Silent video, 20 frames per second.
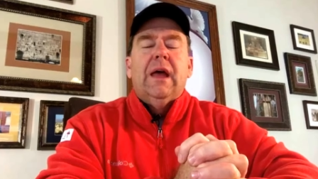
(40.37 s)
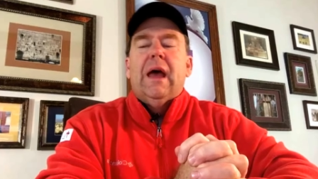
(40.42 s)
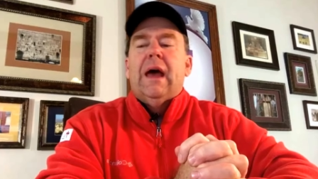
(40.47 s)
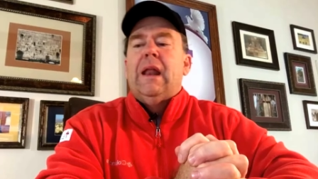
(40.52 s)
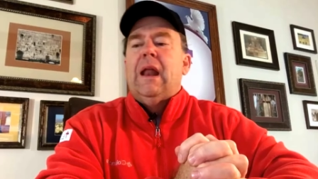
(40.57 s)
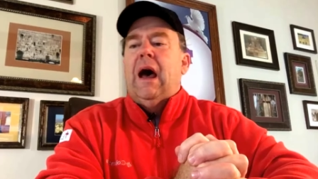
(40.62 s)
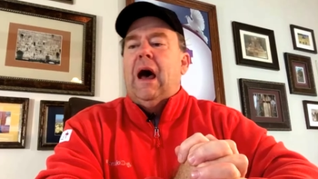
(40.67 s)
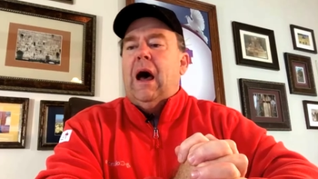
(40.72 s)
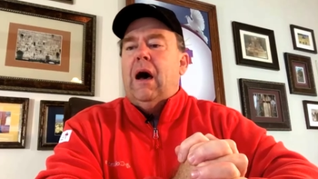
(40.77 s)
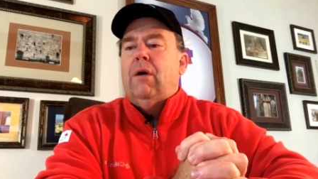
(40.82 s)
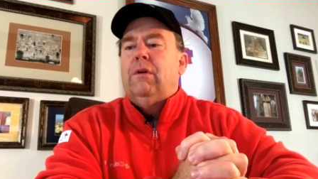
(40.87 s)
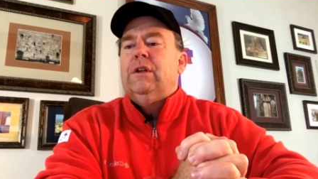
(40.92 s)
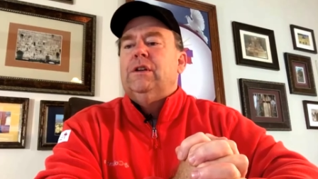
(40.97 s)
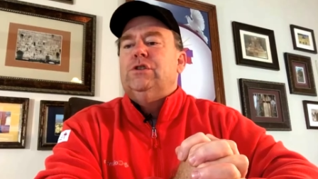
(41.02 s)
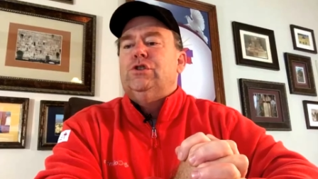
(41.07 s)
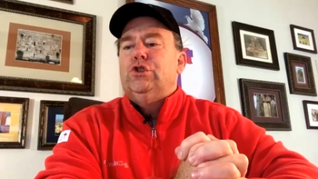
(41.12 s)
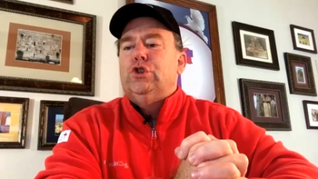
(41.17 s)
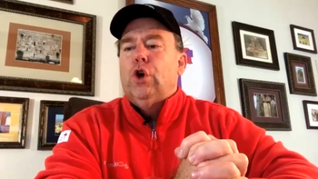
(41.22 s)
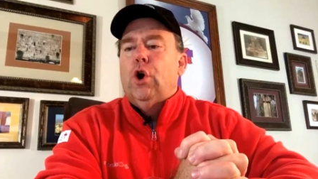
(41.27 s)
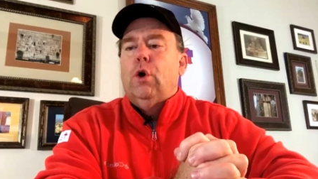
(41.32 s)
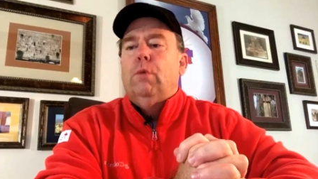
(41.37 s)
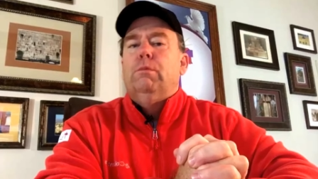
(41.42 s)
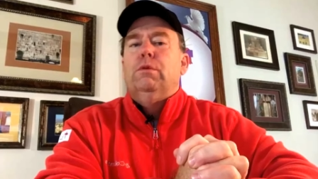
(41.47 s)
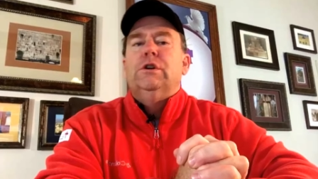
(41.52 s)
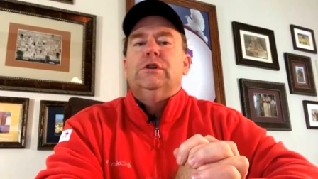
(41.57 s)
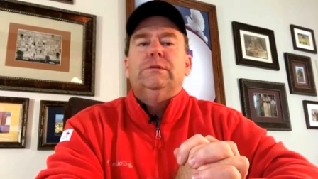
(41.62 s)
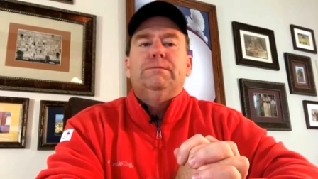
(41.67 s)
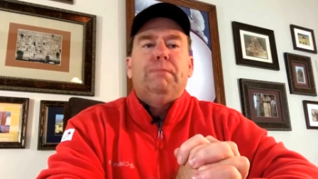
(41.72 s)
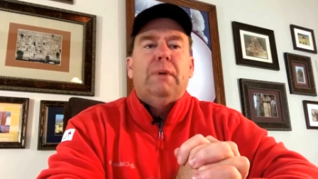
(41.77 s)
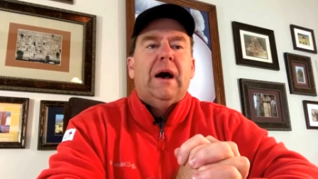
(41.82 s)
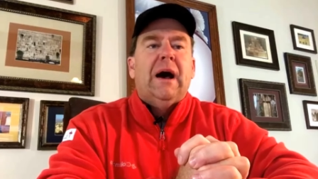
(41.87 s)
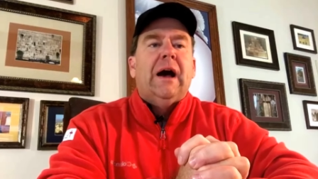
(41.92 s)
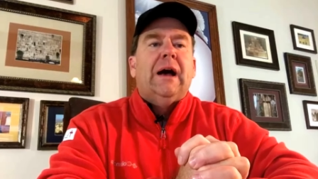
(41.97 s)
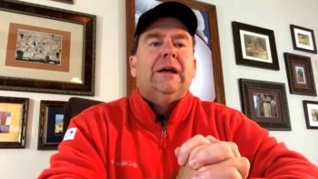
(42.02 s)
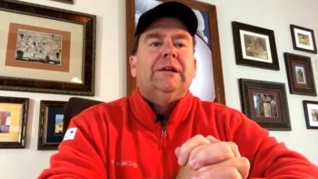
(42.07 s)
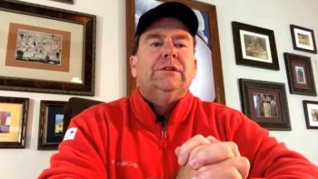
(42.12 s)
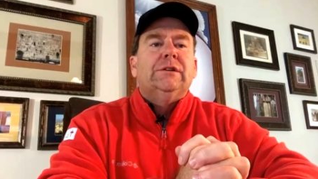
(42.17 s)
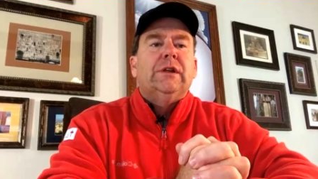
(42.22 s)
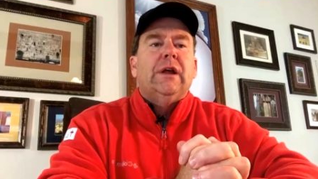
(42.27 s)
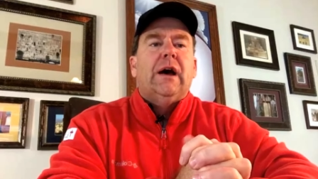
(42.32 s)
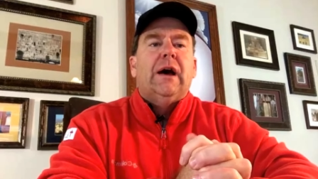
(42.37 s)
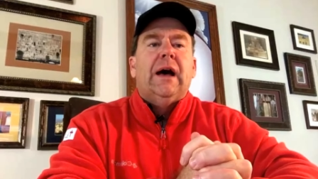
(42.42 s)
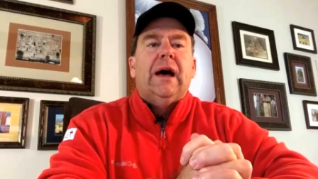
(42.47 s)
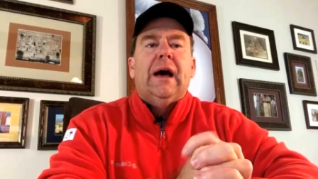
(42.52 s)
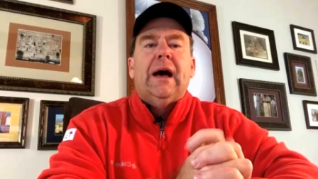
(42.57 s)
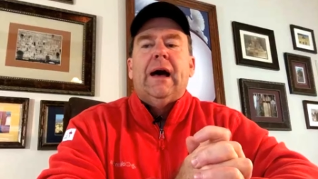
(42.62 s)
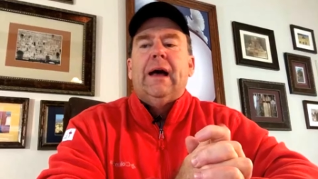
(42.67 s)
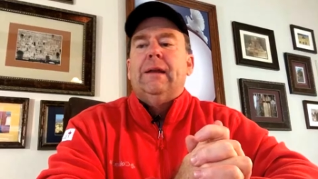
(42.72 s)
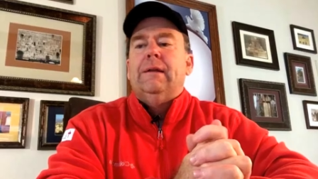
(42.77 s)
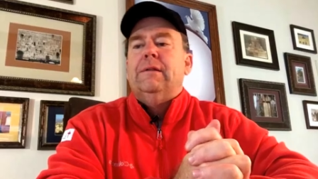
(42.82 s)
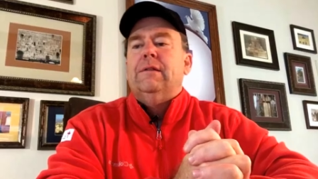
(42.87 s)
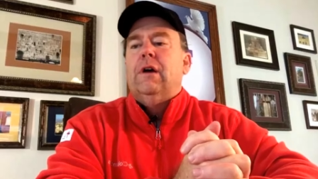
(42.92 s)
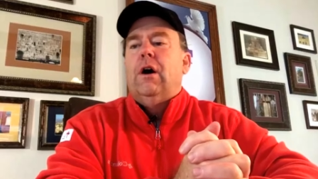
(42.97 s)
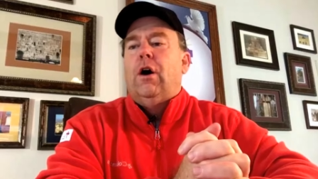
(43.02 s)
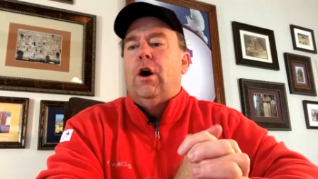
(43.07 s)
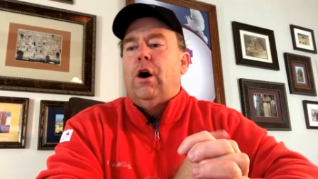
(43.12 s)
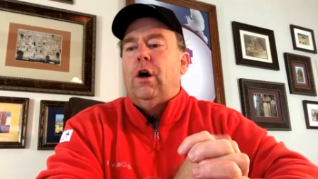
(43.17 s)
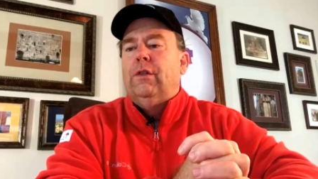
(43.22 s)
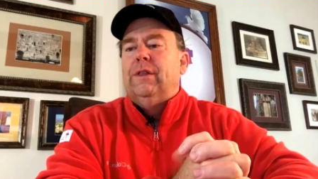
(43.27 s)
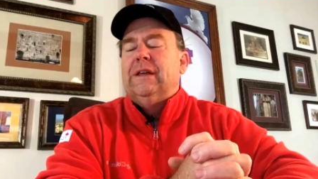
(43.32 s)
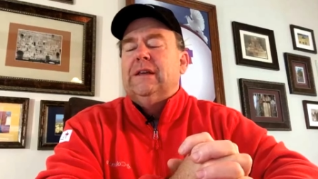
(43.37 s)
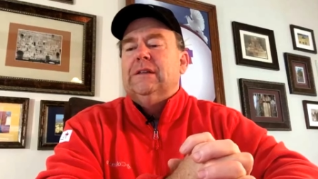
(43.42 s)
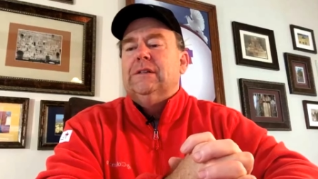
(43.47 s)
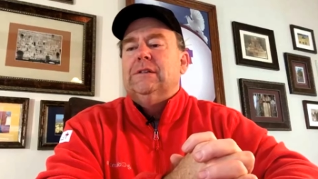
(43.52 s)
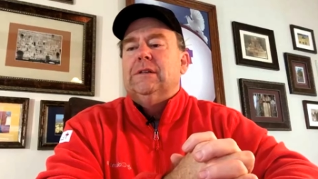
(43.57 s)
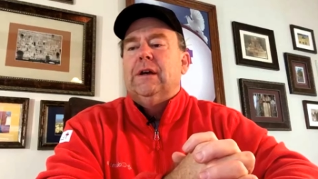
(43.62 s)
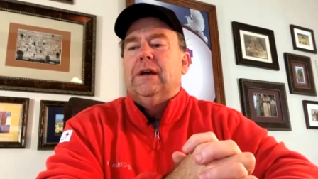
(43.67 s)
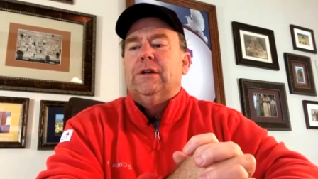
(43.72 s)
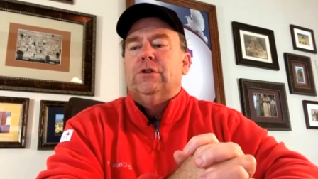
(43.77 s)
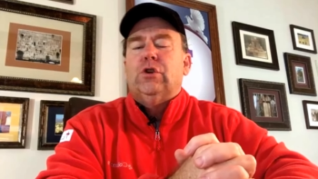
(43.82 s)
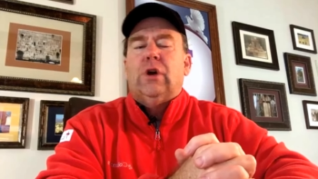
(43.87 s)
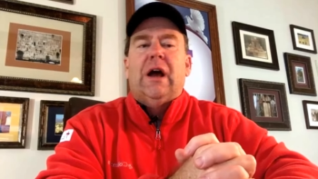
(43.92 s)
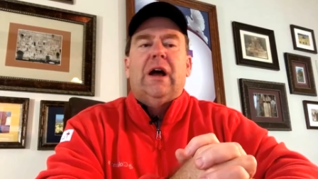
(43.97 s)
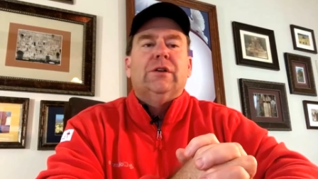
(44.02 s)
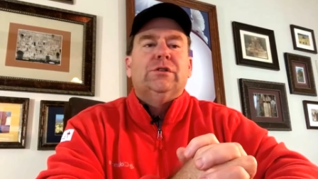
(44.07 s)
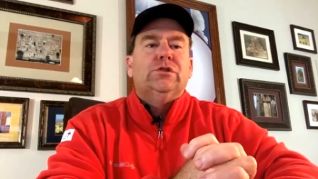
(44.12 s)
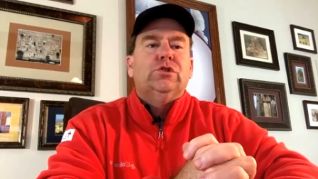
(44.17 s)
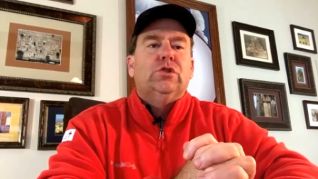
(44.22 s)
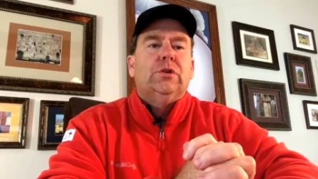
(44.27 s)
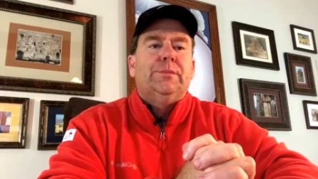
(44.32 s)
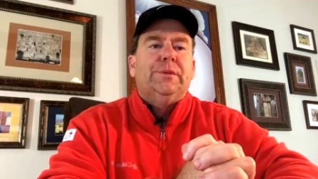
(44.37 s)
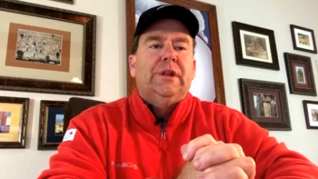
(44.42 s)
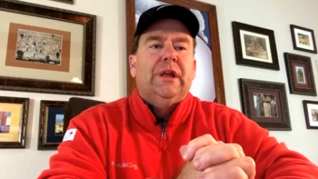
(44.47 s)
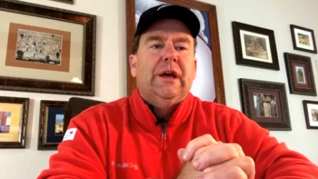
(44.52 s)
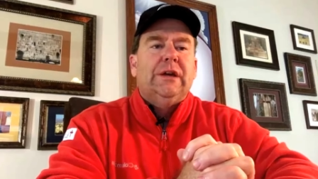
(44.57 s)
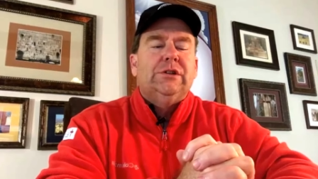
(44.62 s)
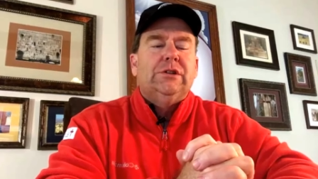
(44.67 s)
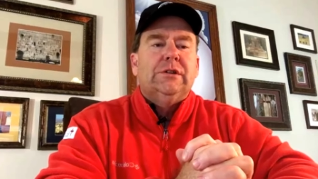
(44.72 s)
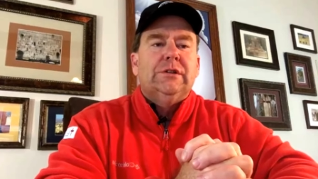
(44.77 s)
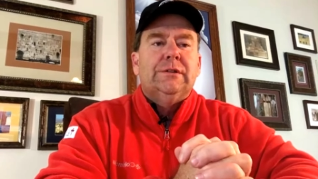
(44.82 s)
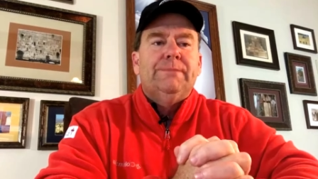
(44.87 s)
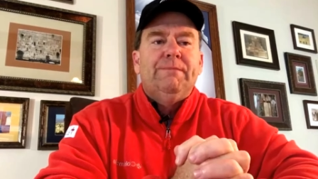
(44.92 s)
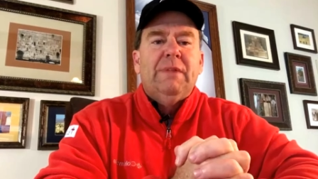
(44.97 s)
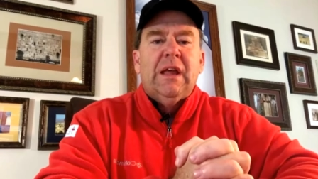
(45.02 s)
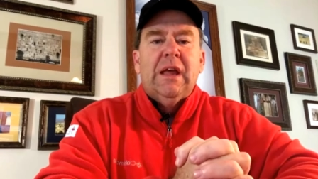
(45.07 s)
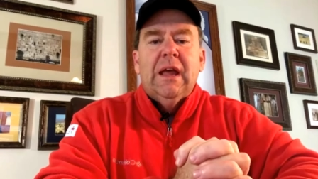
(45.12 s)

And how does Job respond on all these uh, trials and tribulations?